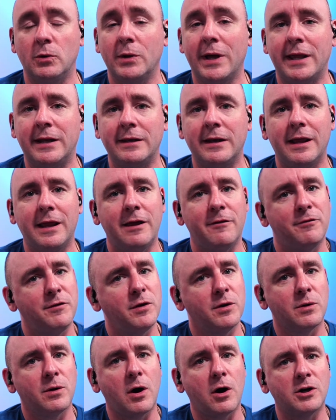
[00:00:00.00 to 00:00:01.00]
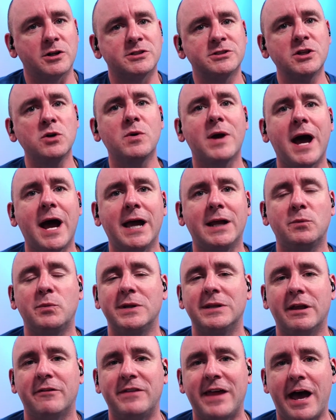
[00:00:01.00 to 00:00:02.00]
And if you are so kind, we'd
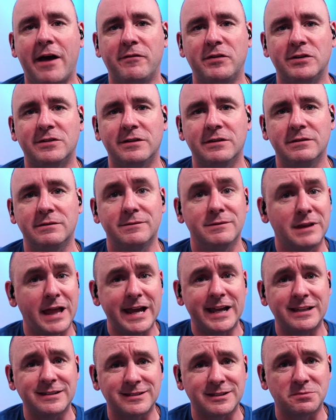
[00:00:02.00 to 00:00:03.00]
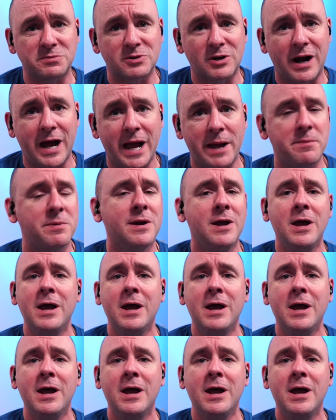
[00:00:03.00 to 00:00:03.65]
love to have you like and subscribe